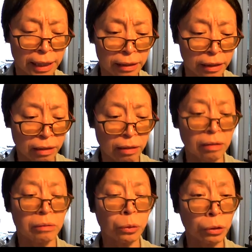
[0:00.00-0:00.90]
that
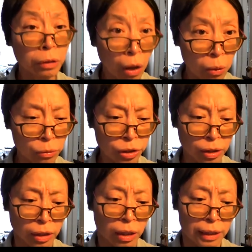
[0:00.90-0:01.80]
were closed.
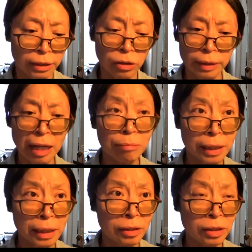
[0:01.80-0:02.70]
So that
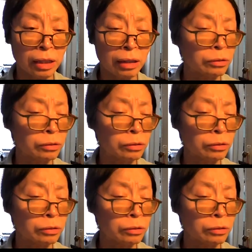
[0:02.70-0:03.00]
means